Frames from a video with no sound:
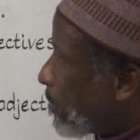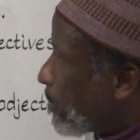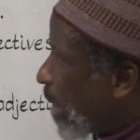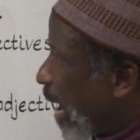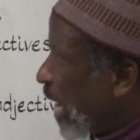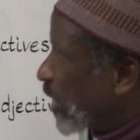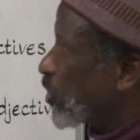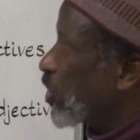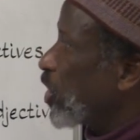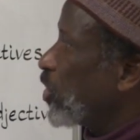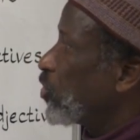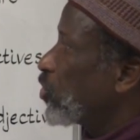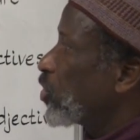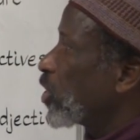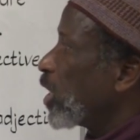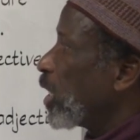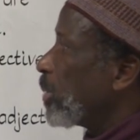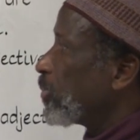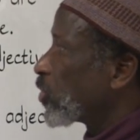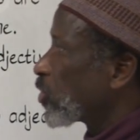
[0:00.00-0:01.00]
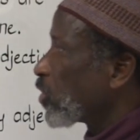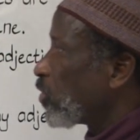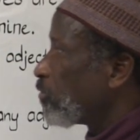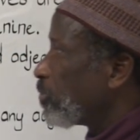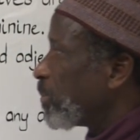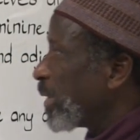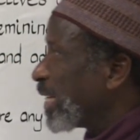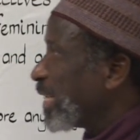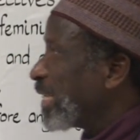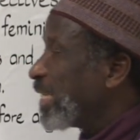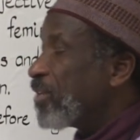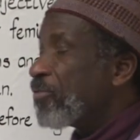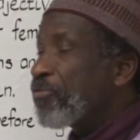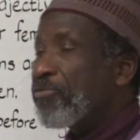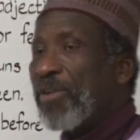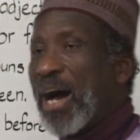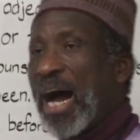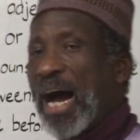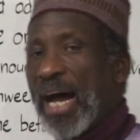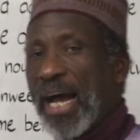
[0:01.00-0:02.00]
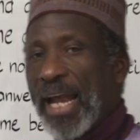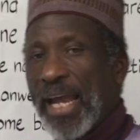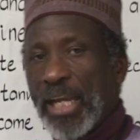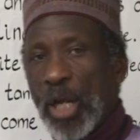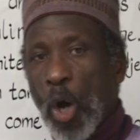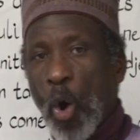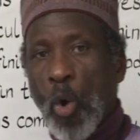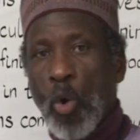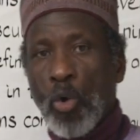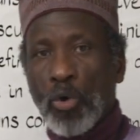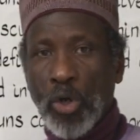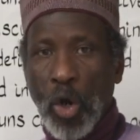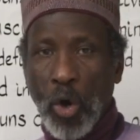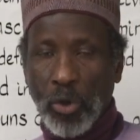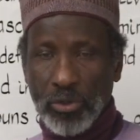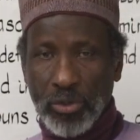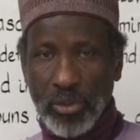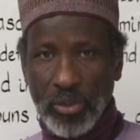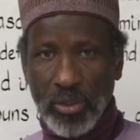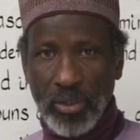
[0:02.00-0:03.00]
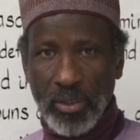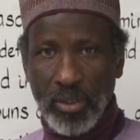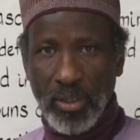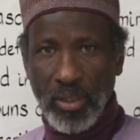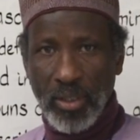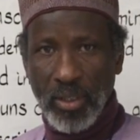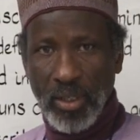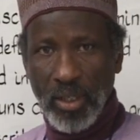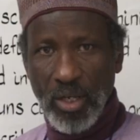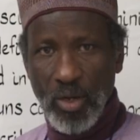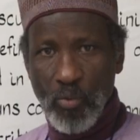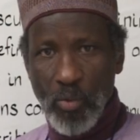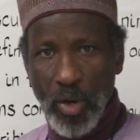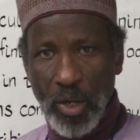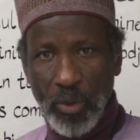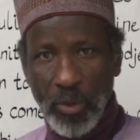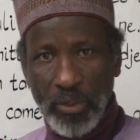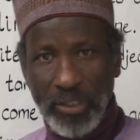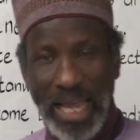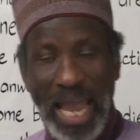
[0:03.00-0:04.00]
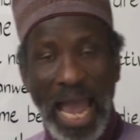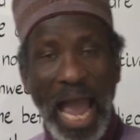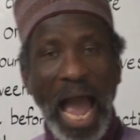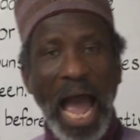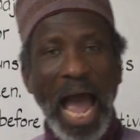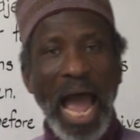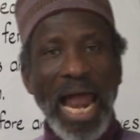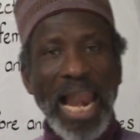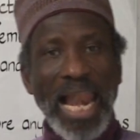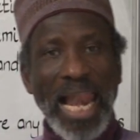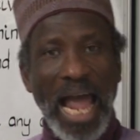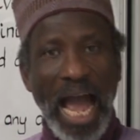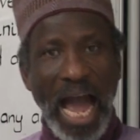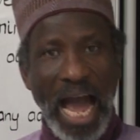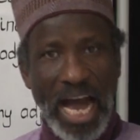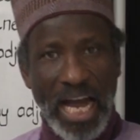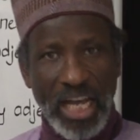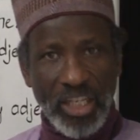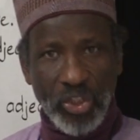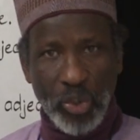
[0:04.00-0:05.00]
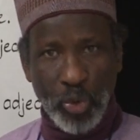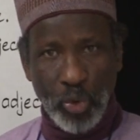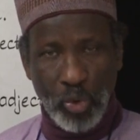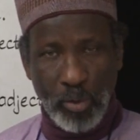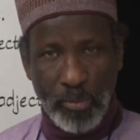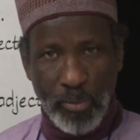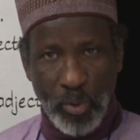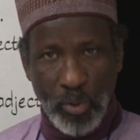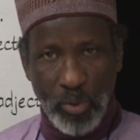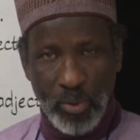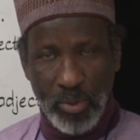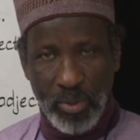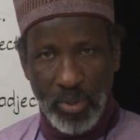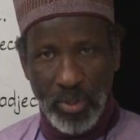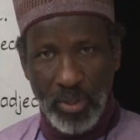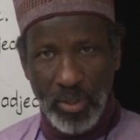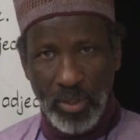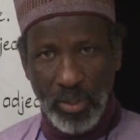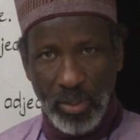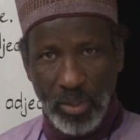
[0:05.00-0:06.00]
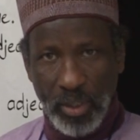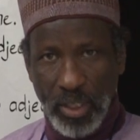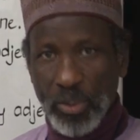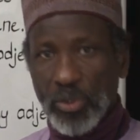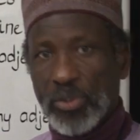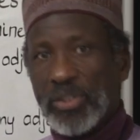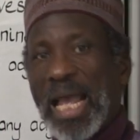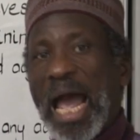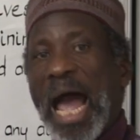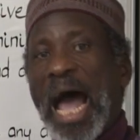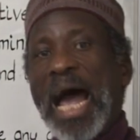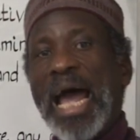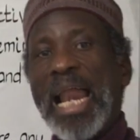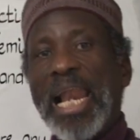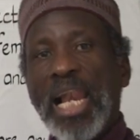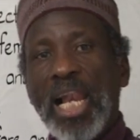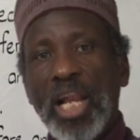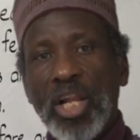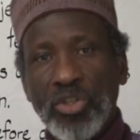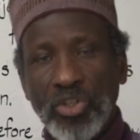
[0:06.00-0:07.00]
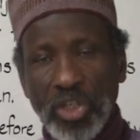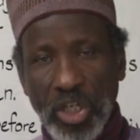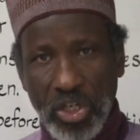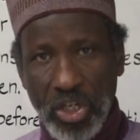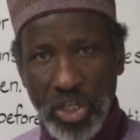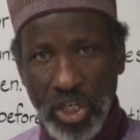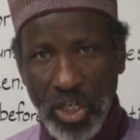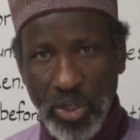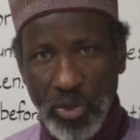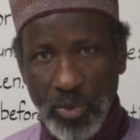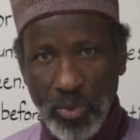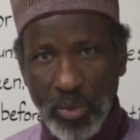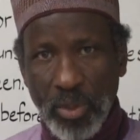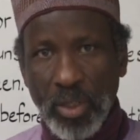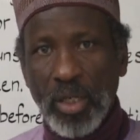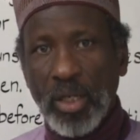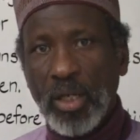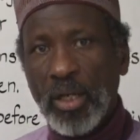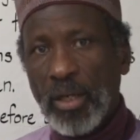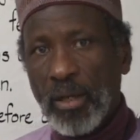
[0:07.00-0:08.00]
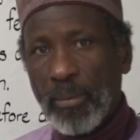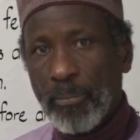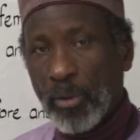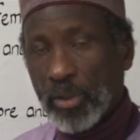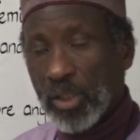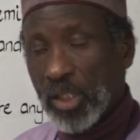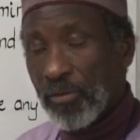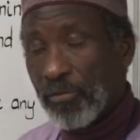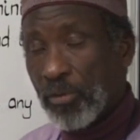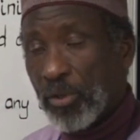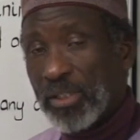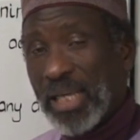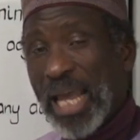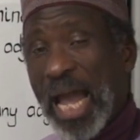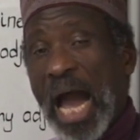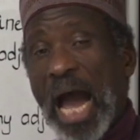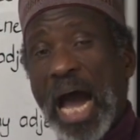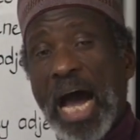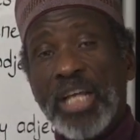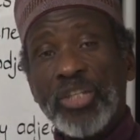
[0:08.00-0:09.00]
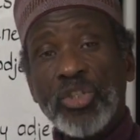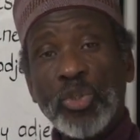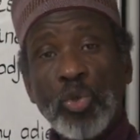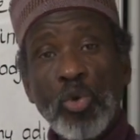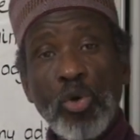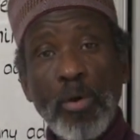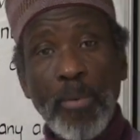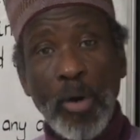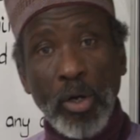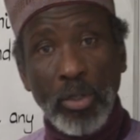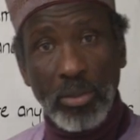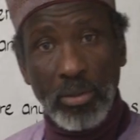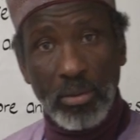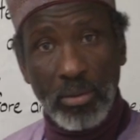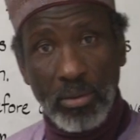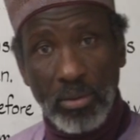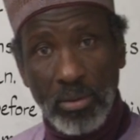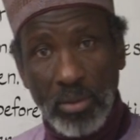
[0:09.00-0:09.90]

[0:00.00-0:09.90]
match in terms of being defined or not. When you say al-hasubu, you need to say al-jadidu. But if you say hasubun,